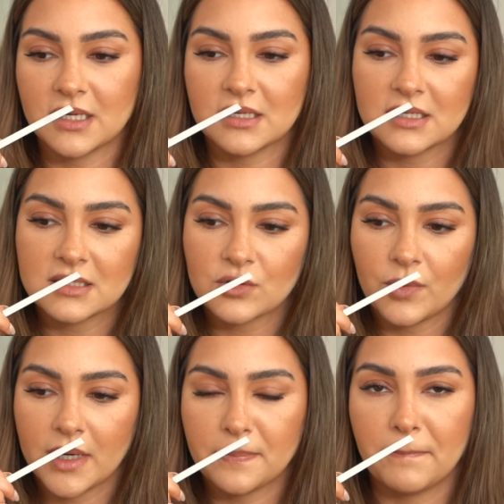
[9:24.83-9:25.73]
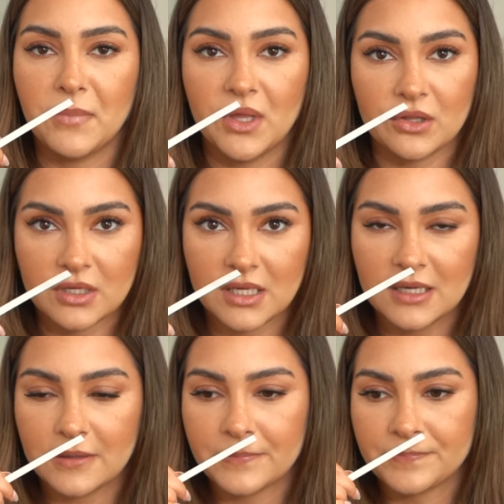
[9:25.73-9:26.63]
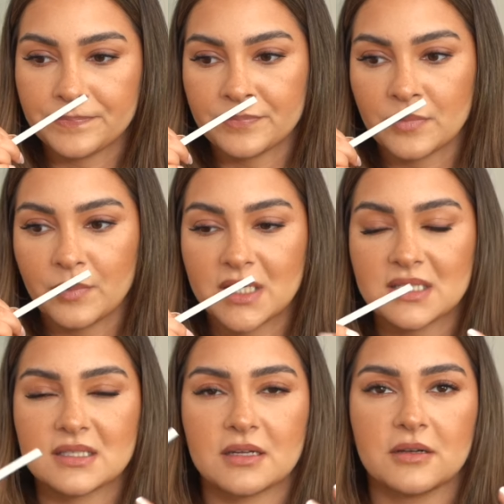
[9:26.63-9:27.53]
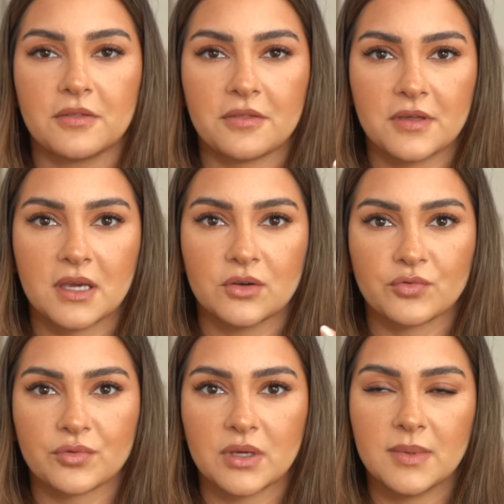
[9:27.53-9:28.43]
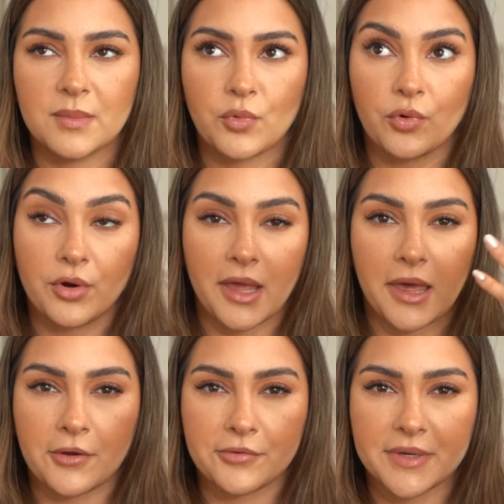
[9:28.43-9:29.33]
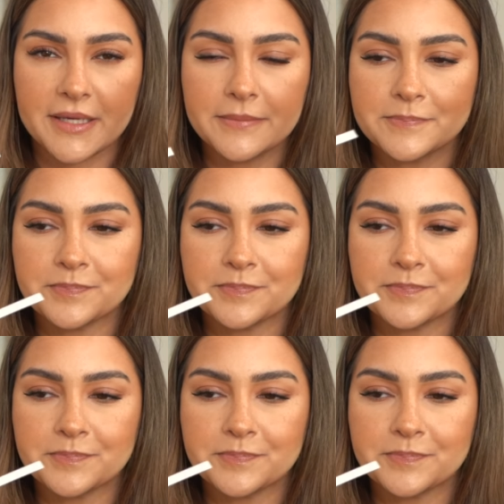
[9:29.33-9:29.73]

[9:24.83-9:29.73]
It is quite milky, but it's not thick and creamy, more airy